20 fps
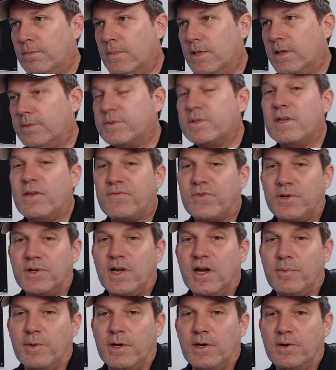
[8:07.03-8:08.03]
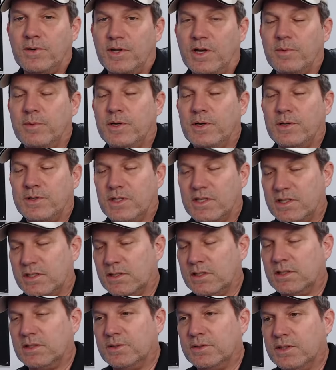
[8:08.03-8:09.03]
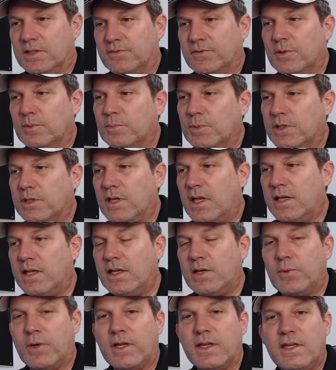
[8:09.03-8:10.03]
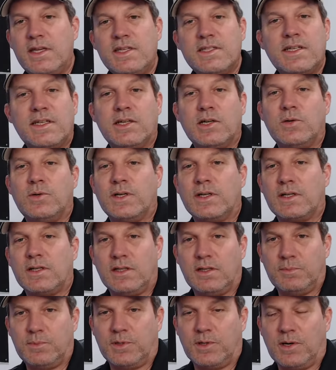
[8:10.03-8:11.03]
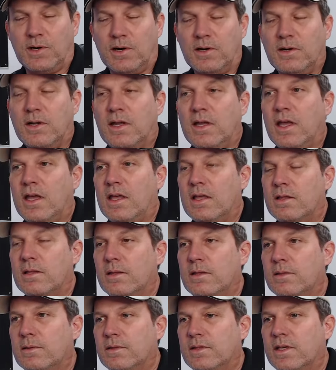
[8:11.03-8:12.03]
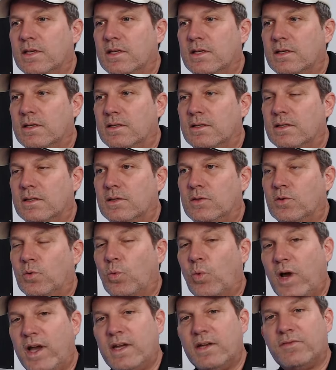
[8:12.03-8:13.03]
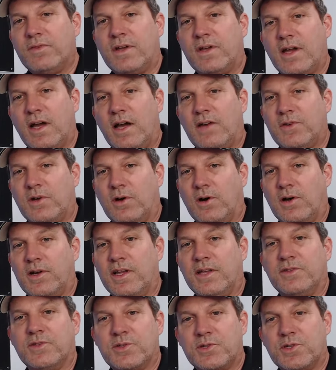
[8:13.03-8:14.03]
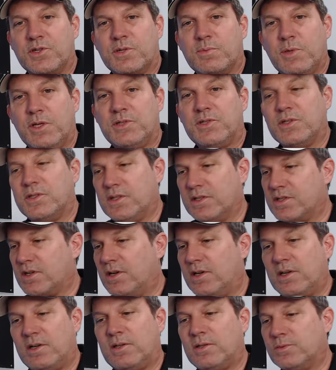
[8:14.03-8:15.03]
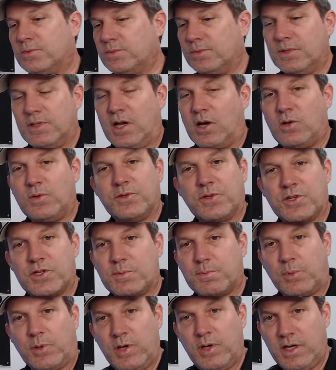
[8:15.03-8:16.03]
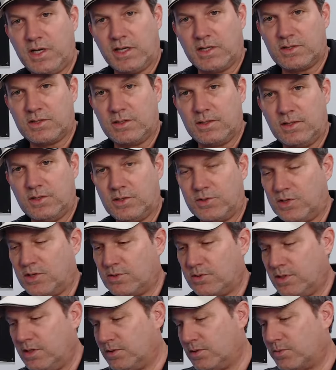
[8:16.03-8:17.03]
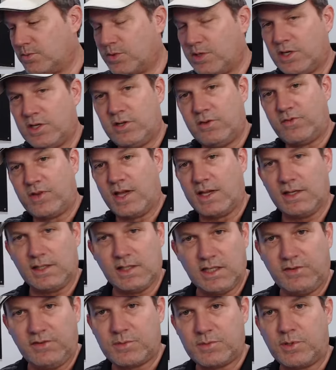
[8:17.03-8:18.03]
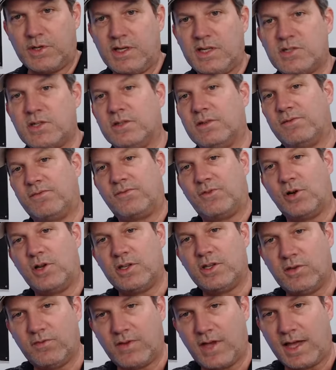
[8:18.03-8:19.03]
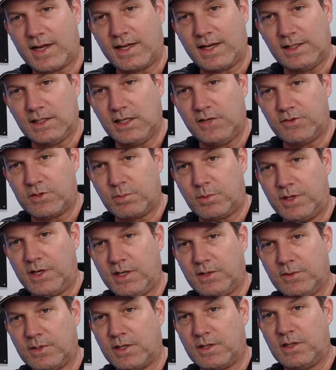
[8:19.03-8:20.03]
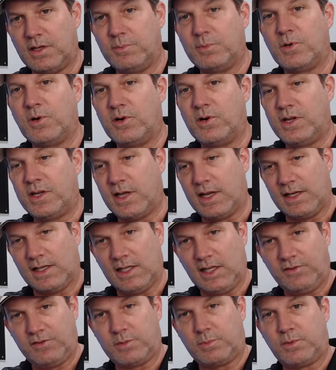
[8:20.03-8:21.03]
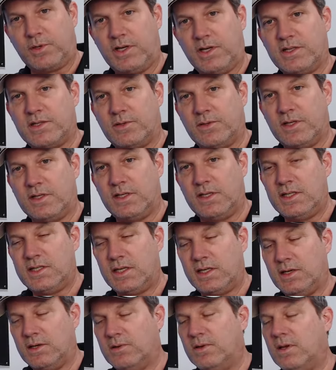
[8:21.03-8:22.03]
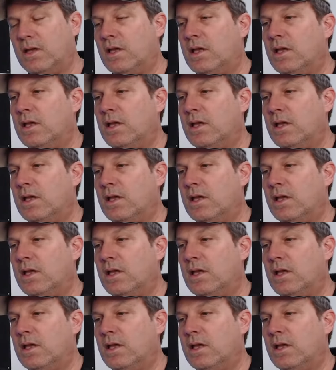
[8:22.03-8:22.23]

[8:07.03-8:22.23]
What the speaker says: except for Yamaha does a little different, but anyway, EZ-GO and Club Car, the weight of the golf cart and the suspension is all on the springs. You know, you're in the rear, you've got leaf springs, in the front, you've got a leaf spring on a Club Car, and you've got leaf springs on an EZ-GO.